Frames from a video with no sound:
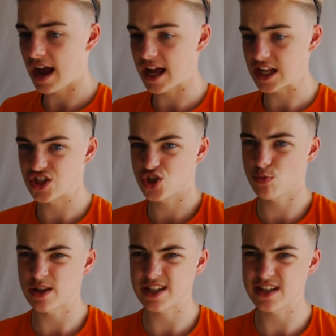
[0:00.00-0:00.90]
And
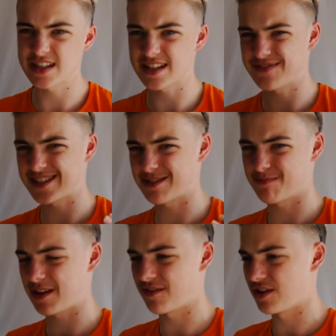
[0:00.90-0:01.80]
Switzerland I think is a
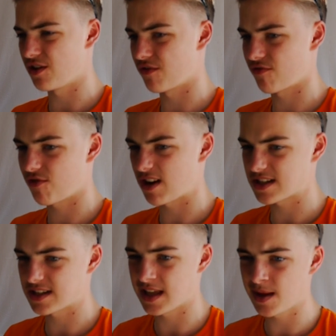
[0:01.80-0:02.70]
bit of a
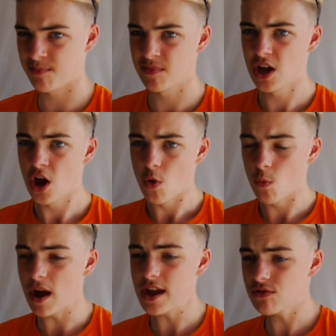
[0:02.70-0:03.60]
non-threat to them.
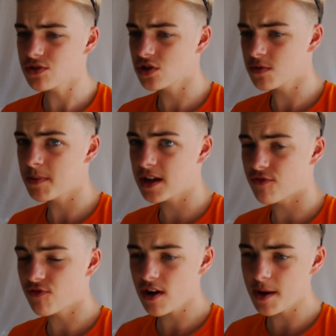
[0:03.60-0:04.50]
Wales could be
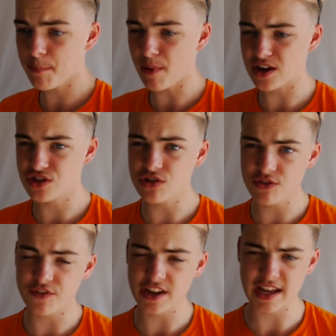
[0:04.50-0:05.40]
a threat, but I
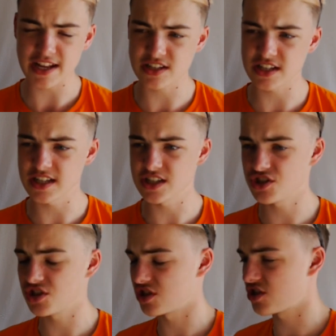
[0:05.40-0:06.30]
do think
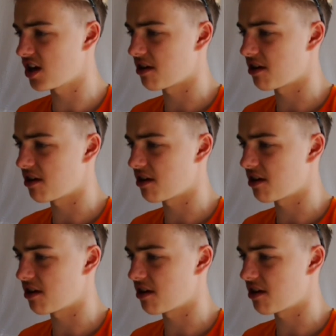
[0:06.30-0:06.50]
Italy's just